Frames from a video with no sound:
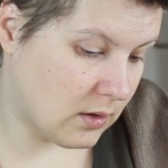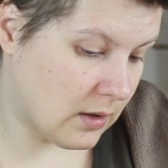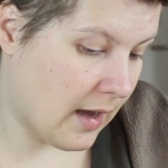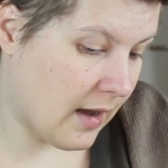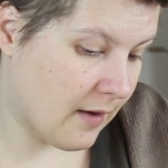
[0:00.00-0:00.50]

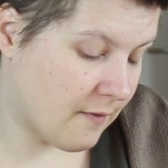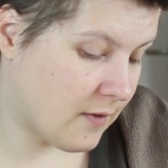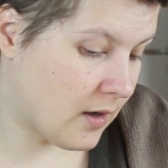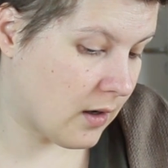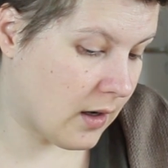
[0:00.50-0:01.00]
have,
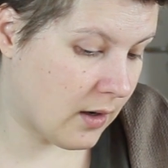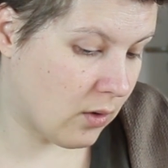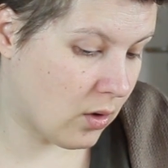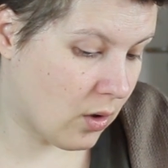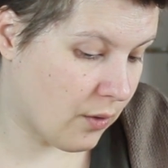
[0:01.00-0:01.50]
I
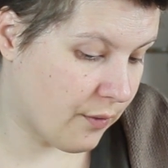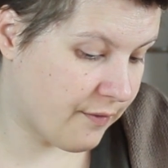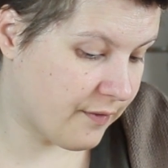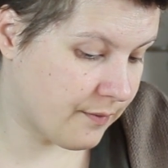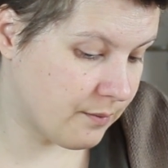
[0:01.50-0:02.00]
don't know,
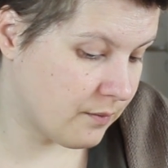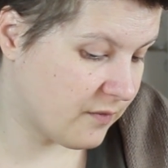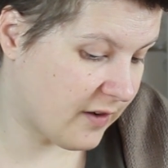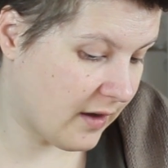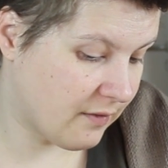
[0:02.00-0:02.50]

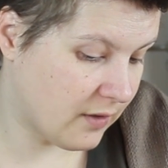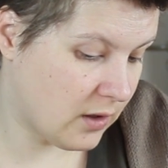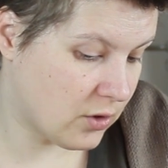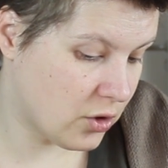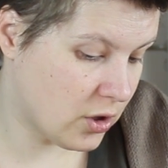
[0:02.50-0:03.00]
5
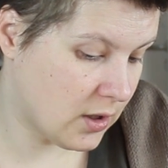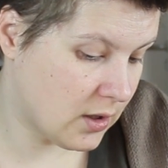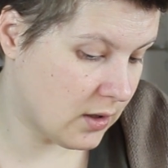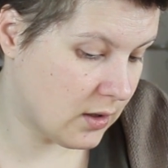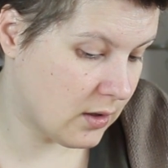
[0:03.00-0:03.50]

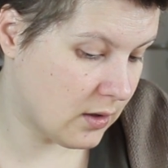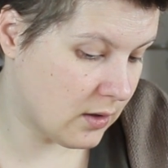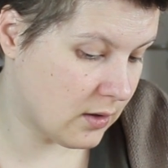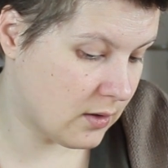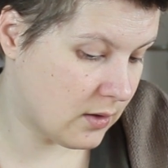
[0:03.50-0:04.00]

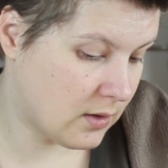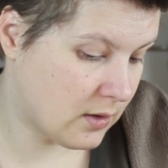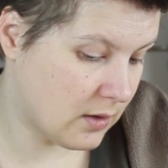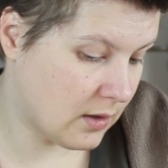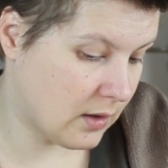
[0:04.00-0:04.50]

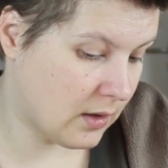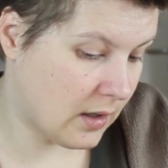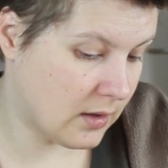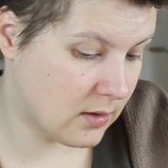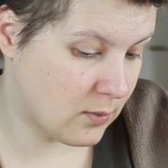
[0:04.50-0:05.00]
inches, and
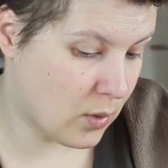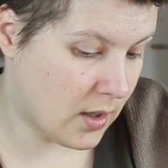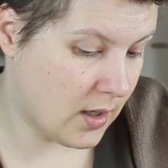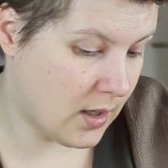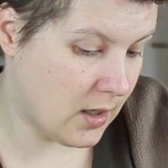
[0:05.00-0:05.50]
that is
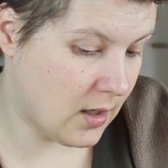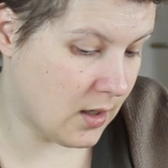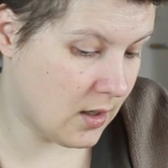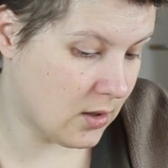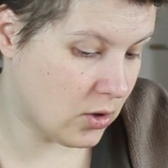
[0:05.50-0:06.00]
1
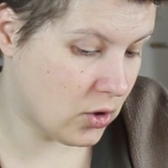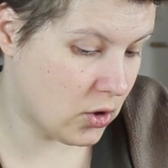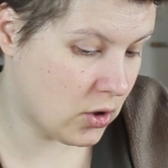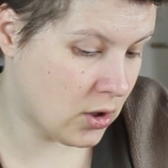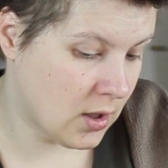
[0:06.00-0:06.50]

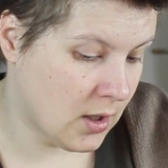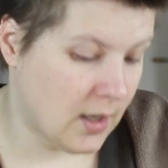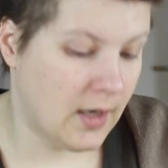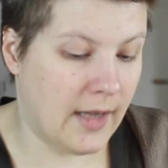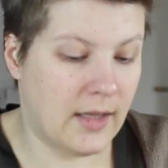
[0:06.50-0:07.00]
inch.
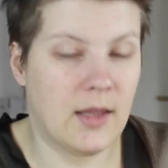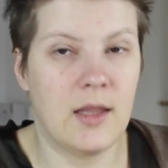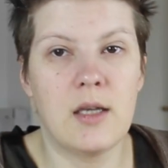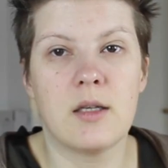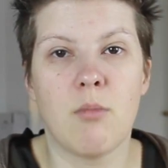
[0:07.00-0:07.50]
Like
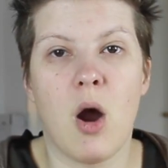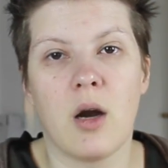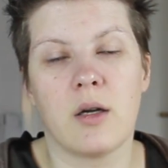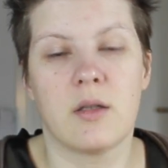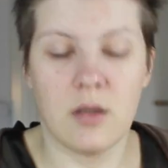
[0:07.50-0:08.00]
these
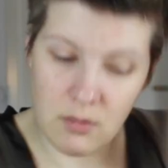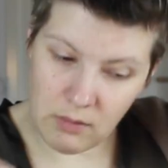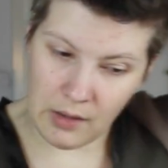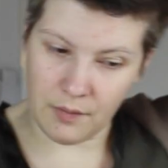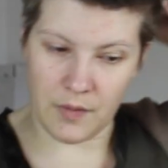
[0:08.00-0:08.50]
marks
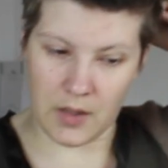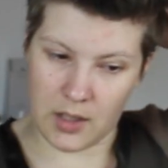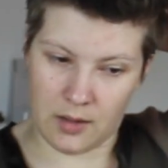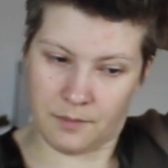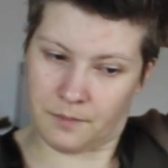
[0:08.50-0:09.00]
around
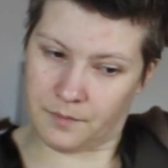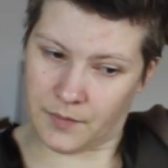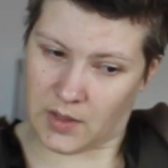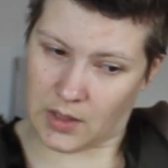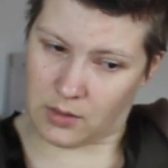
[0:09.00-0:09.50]
there.
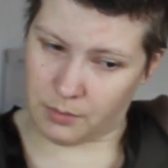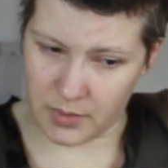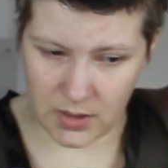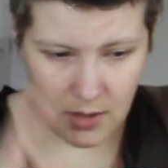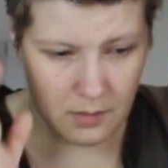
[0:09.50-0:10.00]
That could
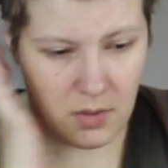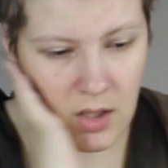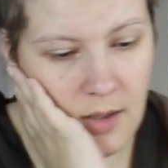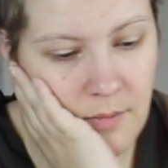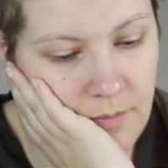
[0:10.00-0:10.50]
be
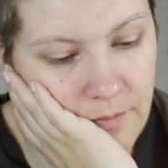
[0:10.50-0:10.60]
something.